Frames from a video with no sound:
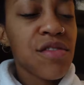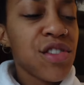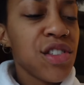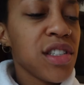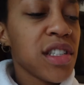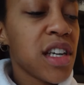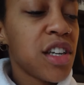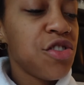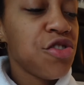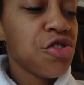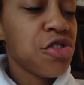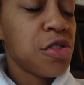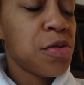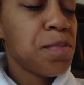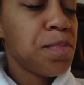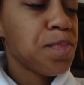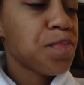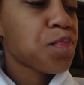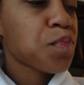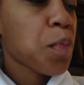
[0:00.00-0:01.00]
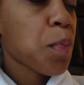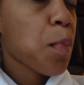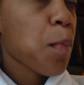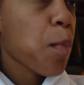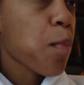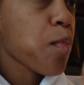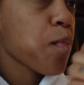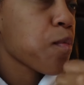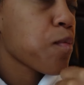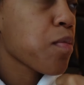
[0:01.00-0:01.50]
I've seen Kendra
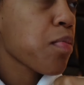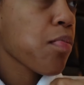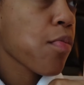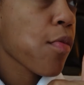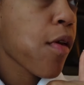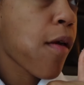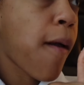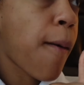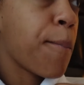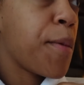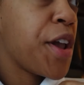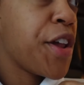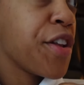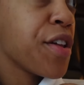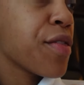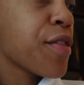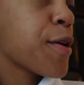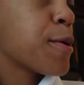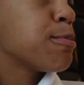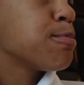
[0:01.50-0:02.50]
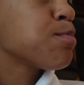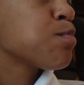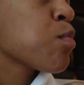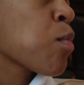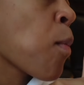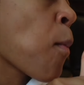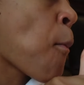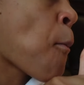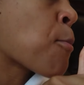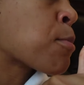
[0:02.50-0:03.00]
um, eating them.
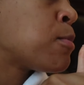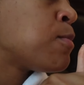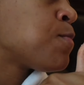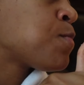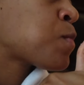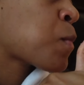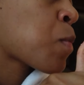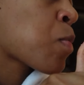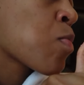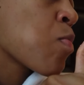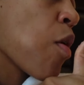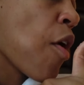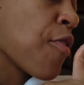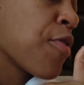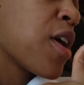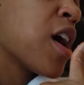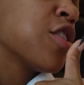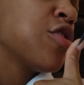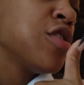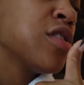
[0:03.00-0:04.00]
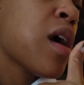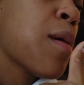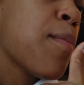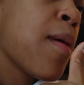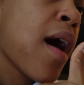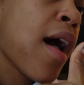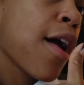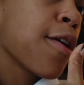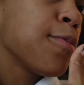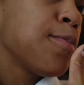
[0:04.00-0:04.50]
And actually not
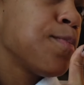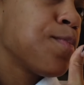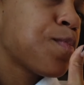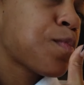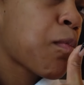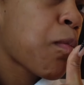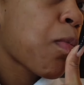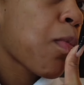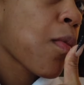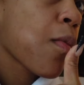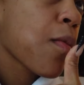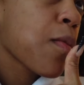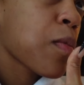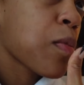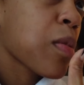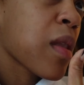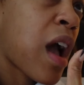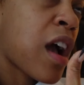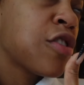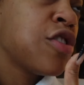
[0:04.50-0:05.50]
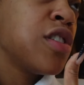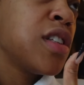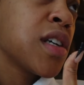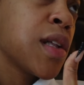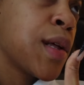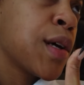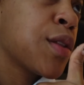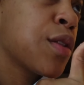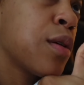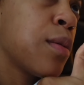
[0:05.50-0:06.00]
bad. I actually think
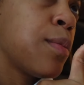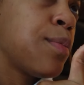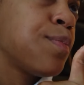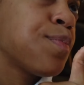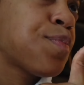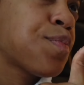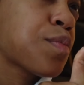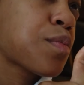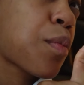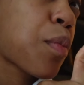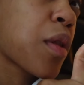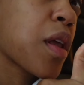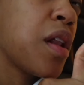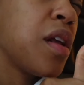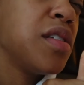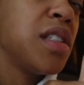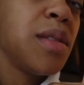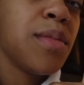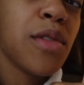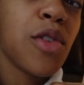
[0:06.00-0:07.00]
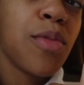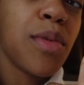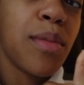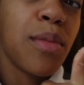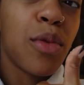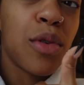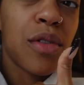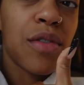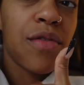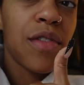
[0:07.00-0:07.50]
I like them. And they seem a little bit
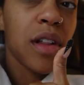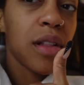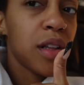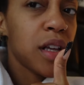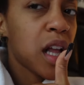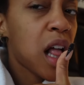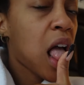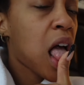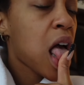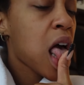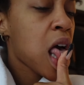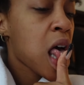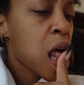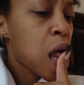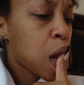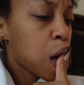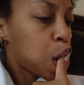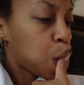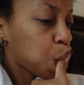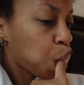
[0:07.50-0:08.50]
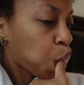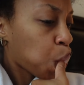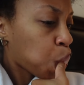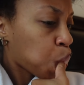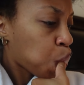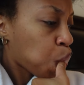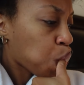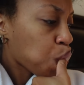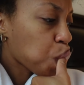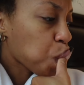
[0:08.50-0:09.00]
more filling.
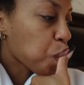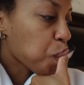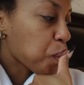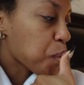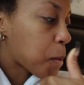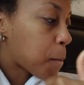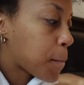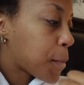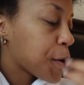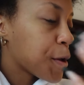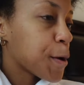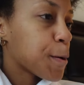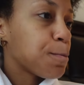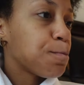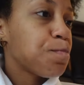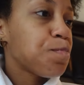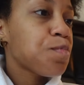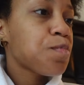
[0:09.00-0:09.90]
But yeah.